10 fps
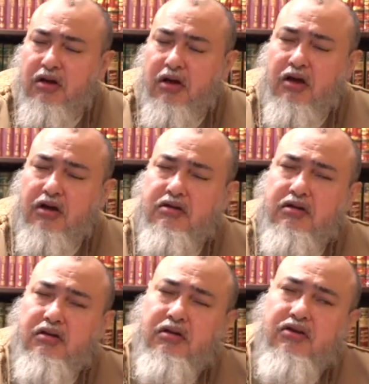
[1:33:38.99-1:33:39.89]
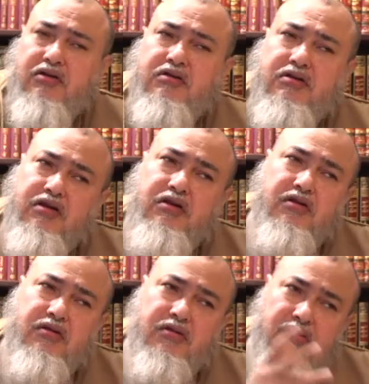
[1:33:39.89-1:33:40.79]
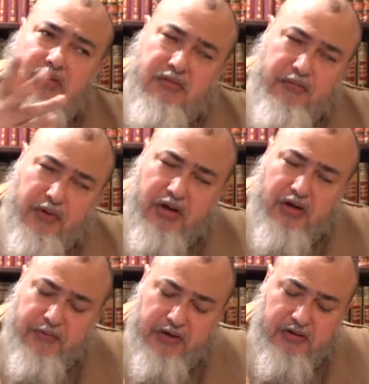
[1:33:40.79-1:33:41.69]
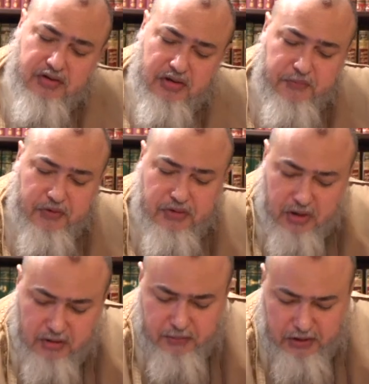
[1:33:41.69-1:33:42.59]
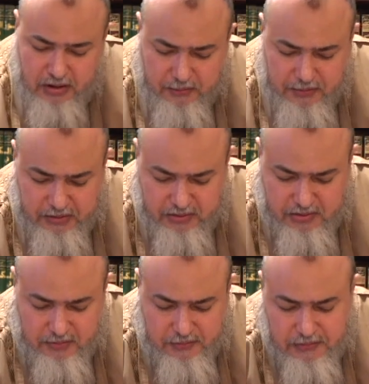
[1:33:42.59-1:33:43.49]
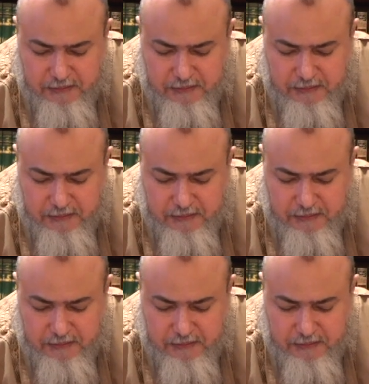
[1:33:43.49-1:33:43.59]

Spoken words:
and either then embark upon the trip or not embark upon the trip.